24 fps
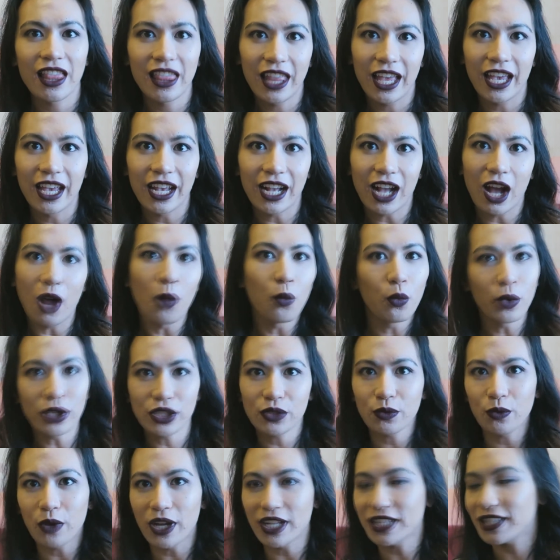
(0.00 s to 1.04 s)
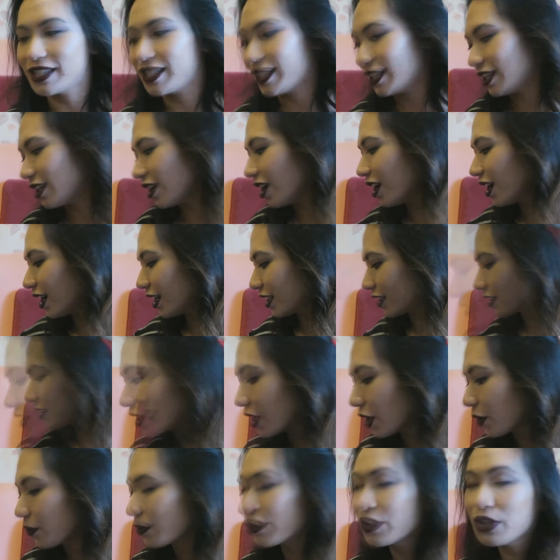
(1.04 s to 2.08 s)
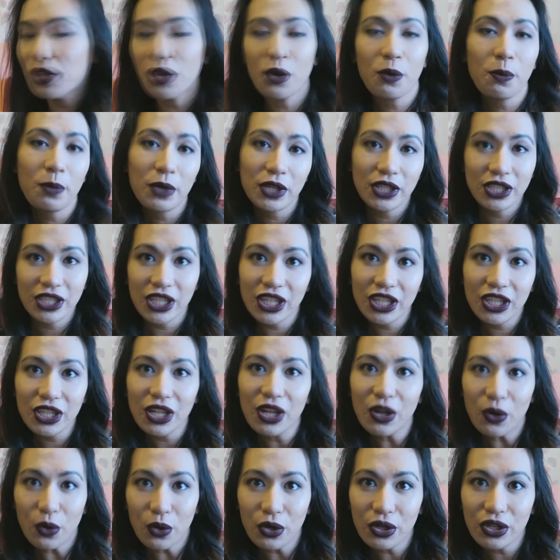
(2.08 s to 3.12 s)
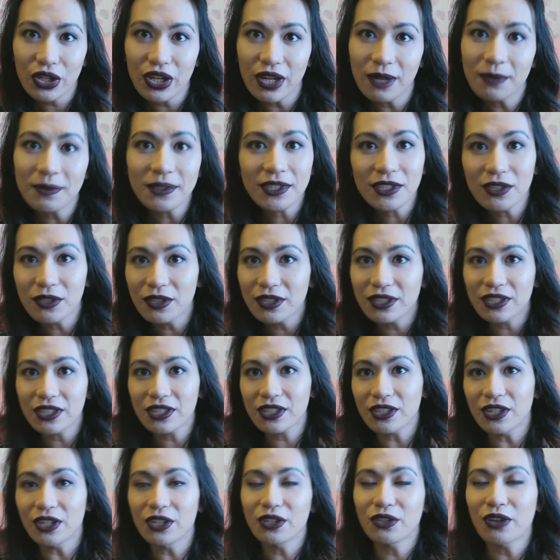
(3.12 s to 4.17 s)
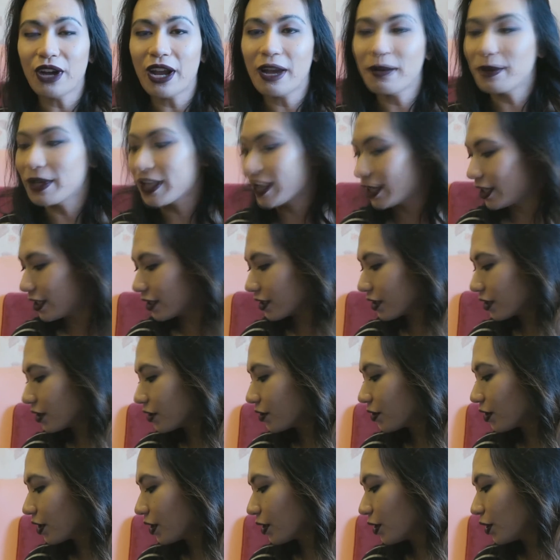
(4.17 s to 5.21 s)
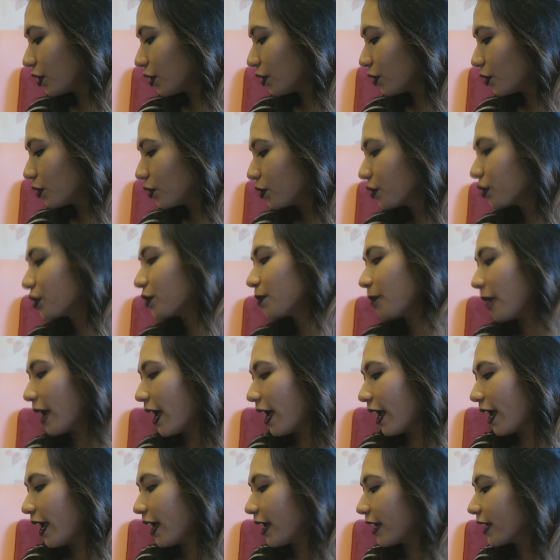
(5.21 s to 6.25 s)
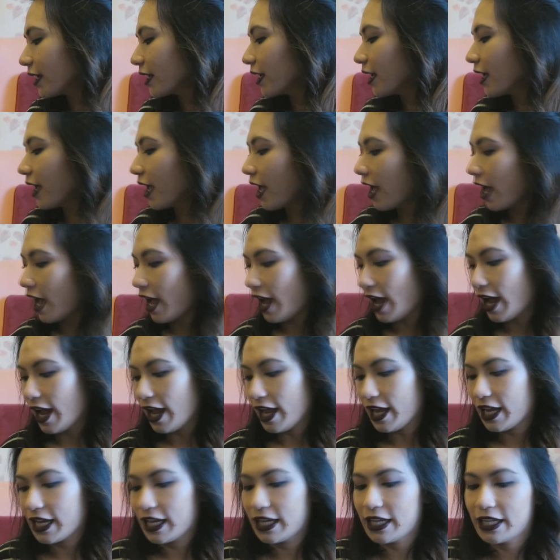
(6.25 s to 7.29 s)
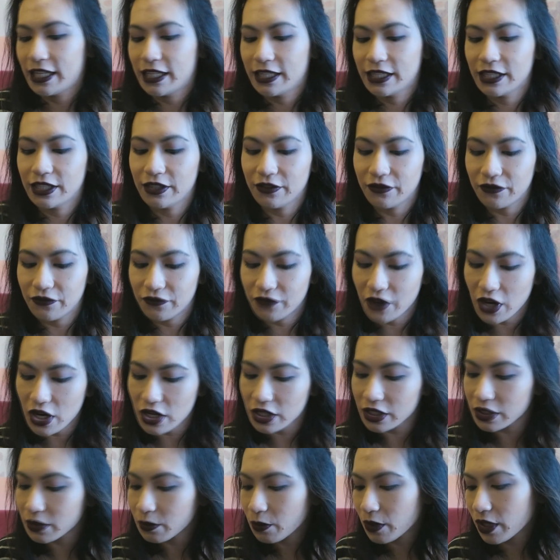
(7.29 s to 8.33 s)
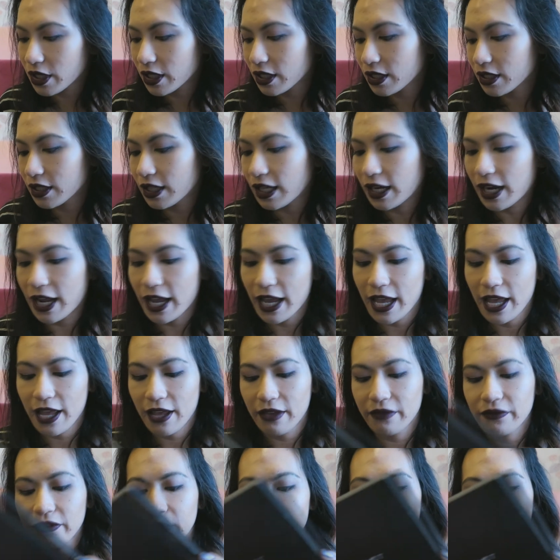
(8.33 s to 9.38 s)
like which ones I got. So in no particular order, I'm just going to start grabbing into the huge bag. And the first one that I have